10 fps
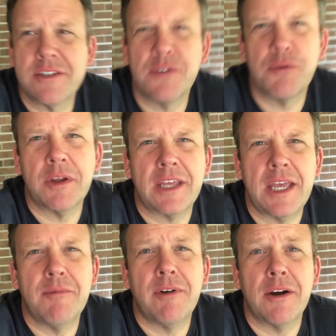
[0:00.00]
of stuff around the
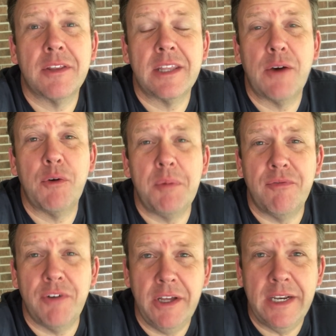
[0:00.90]
campfire. I think that would be
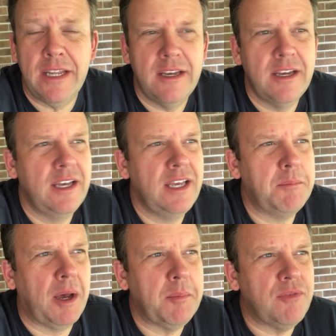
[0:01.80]
fun. It
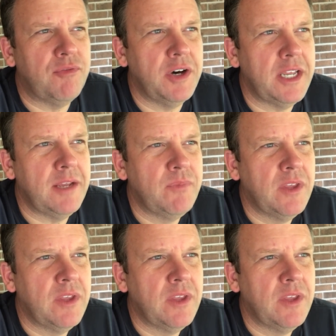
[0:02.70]
might be funny.